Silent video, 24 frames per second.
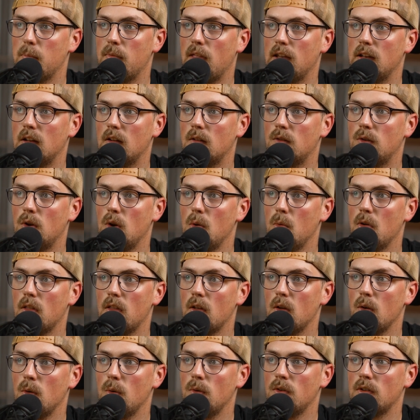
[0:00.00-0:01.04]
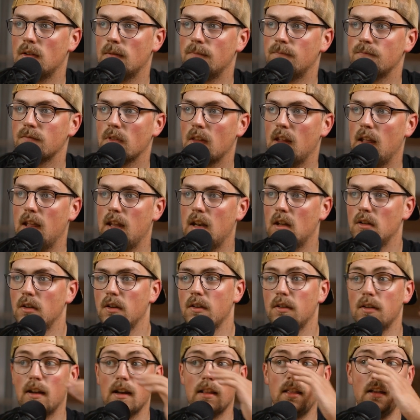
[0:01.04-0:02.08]
They did two of those, and it
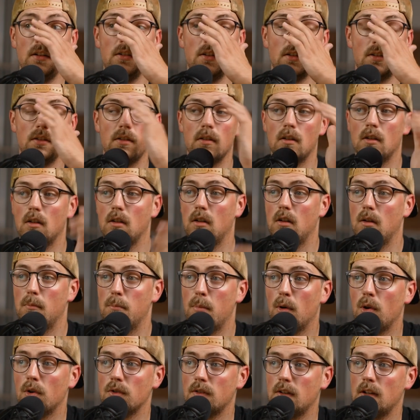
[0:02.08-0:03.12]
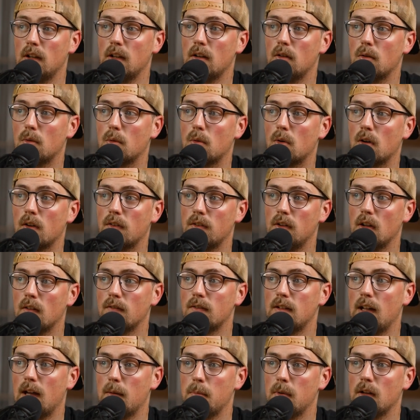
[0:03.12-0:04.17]
looks like they just bolted or self
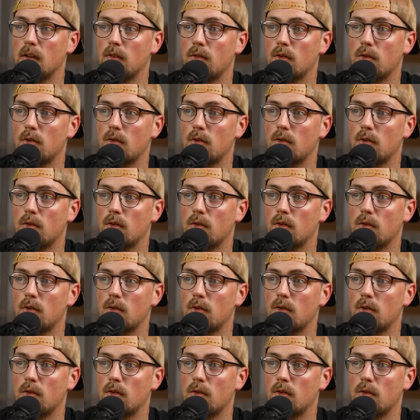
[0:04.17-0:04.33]
tapping